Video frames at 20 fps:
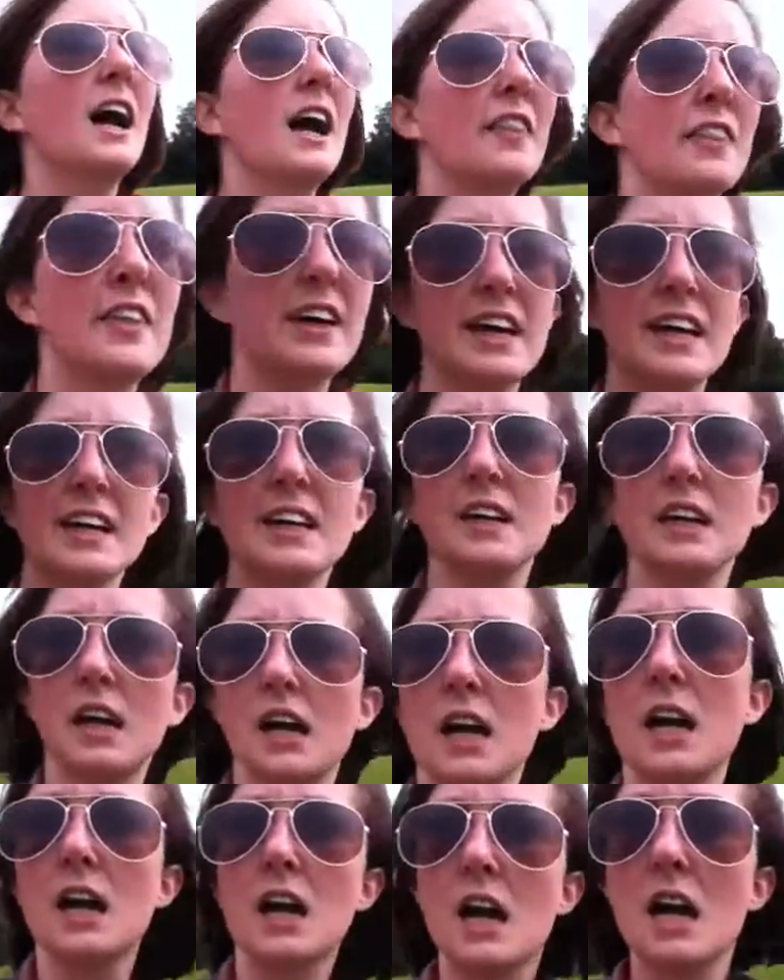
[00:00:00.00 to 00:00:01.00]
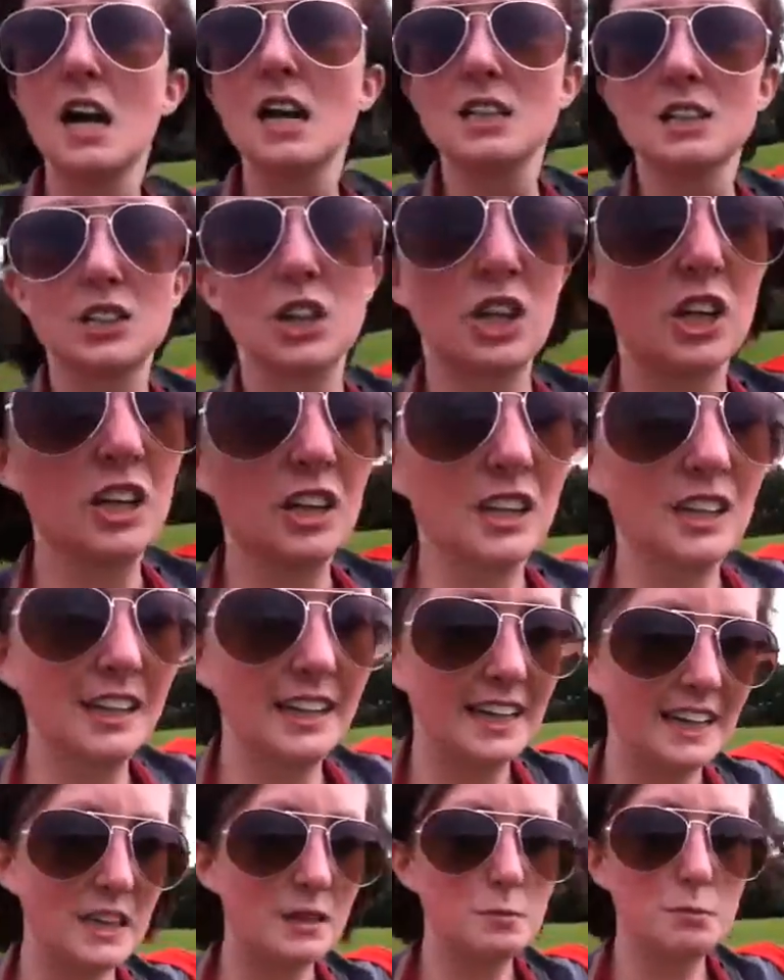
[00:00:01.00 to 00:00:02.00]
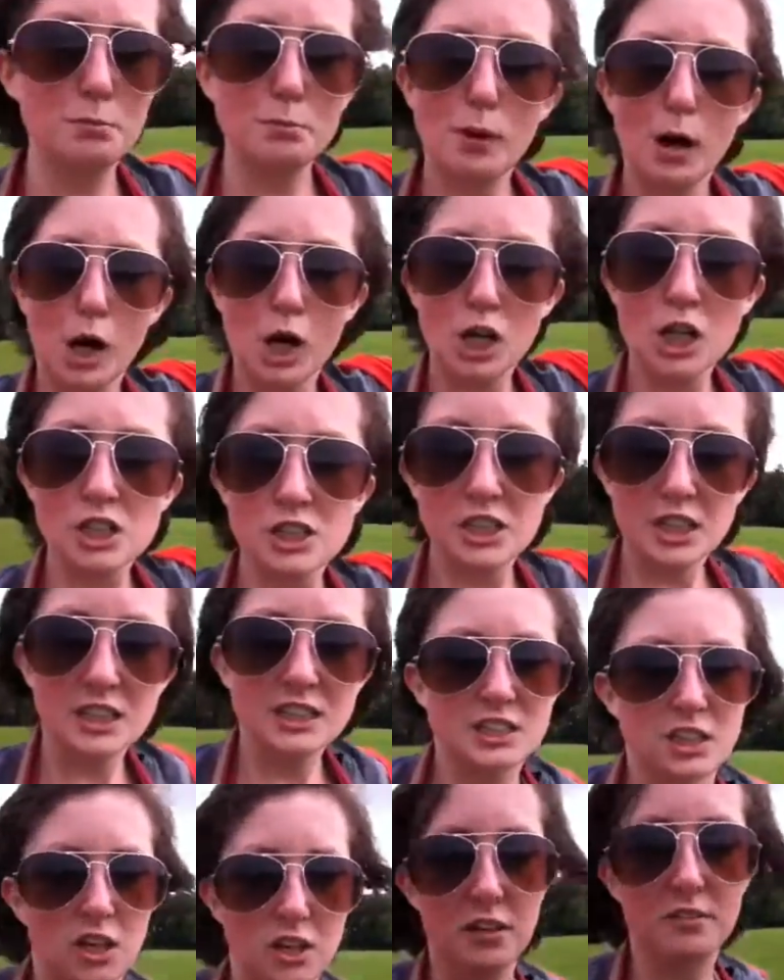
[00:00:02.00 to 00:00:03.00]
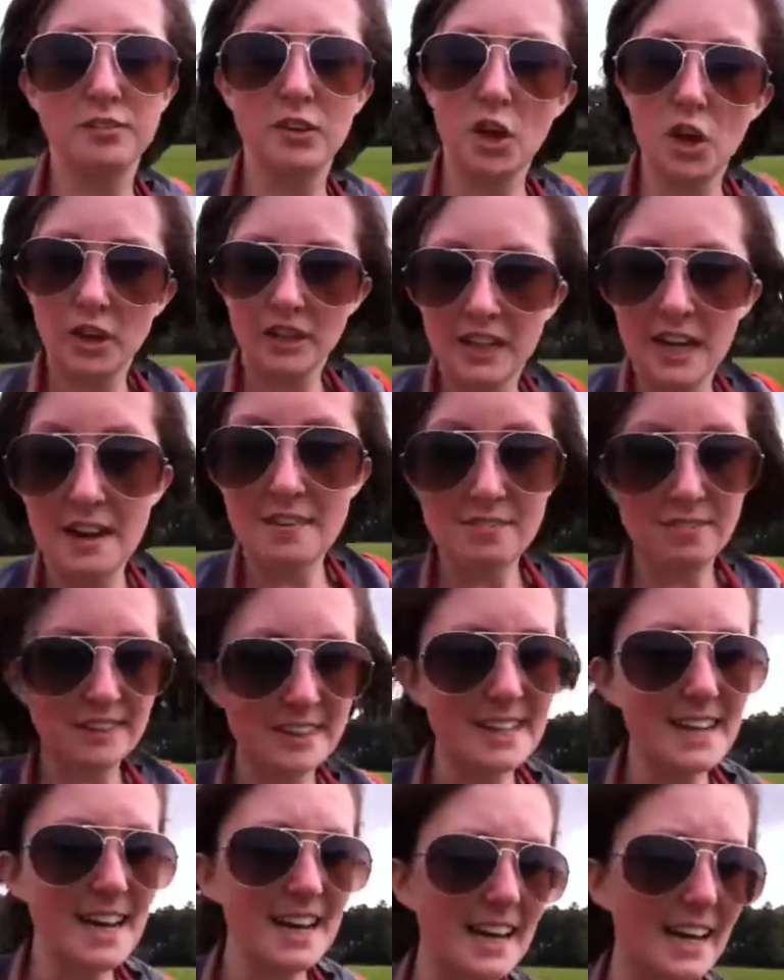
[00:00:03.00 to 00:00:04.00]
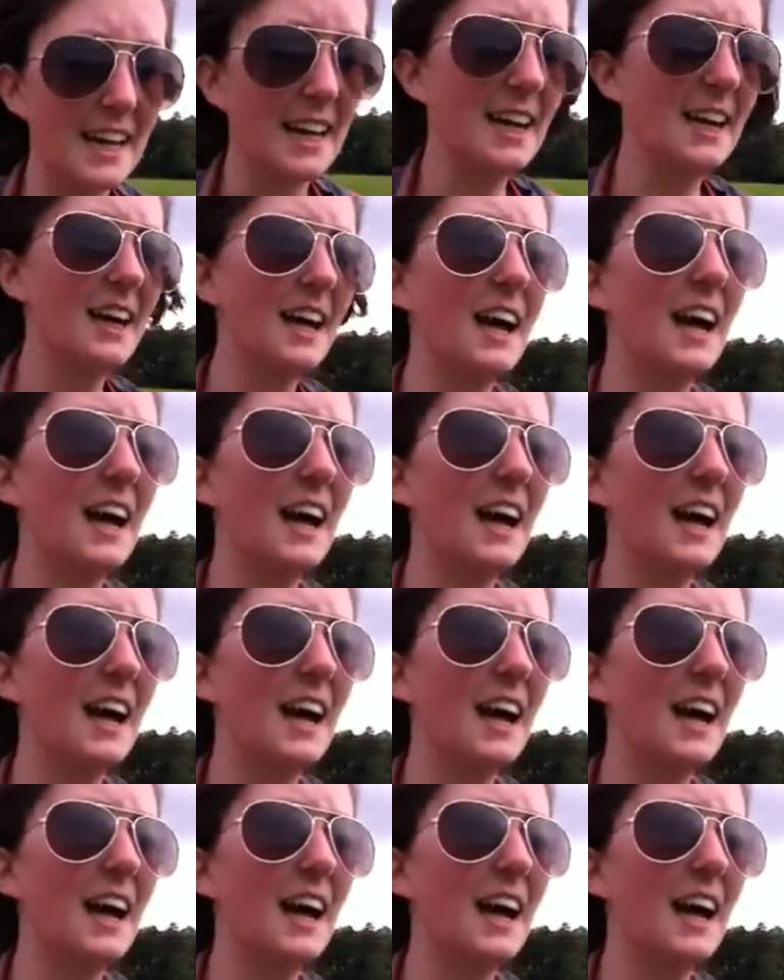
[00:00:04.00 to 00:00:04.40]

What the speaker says: And then sort of late in March I started vlogging every day.